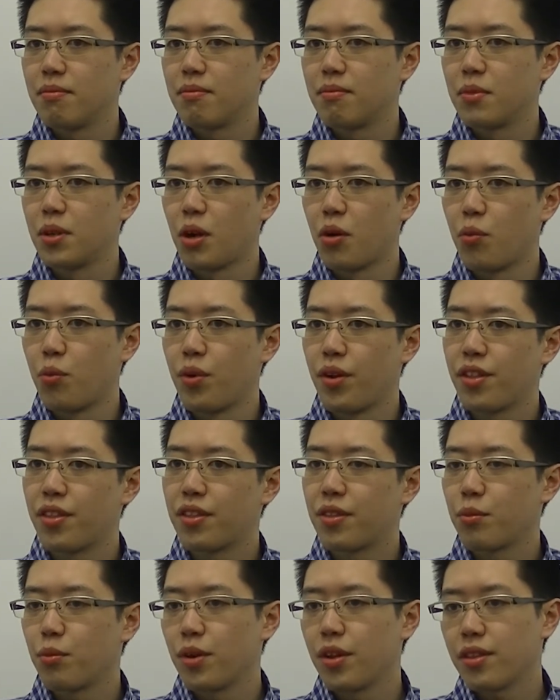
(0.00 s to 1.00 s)

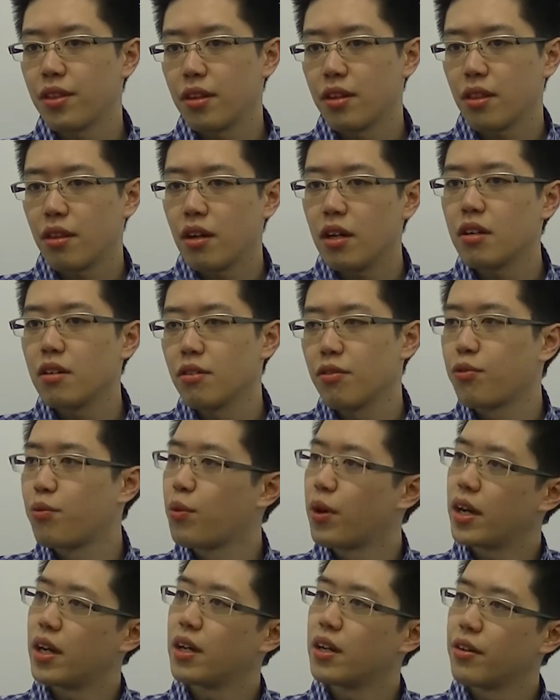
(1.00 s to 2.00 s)
with the thought of
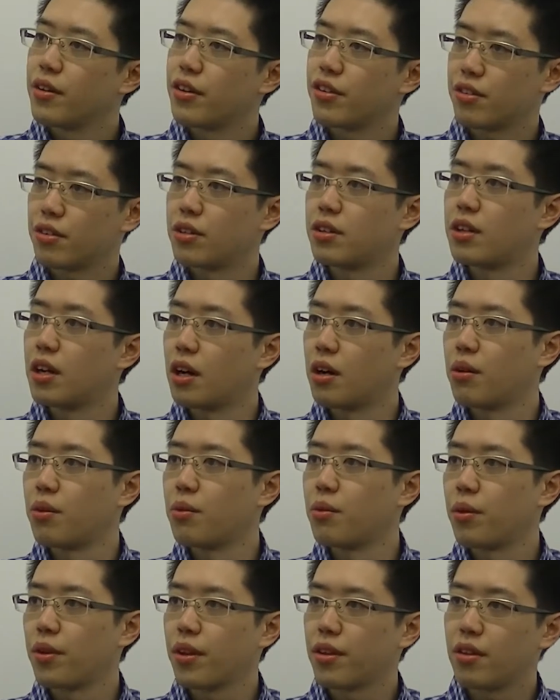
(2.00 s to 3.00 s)
where this could
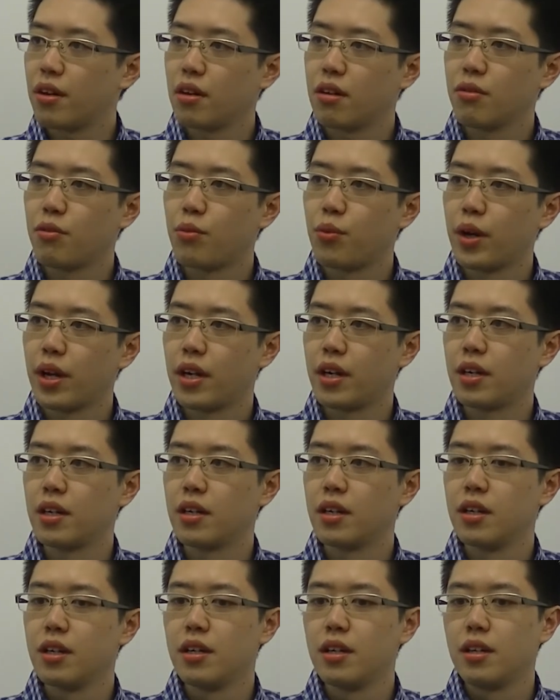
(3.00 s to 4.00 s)
go, with the thought of
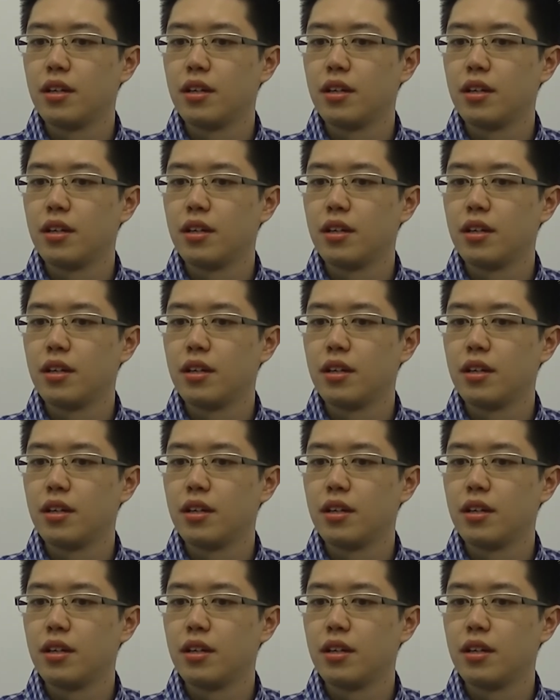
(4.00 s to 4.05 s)
where,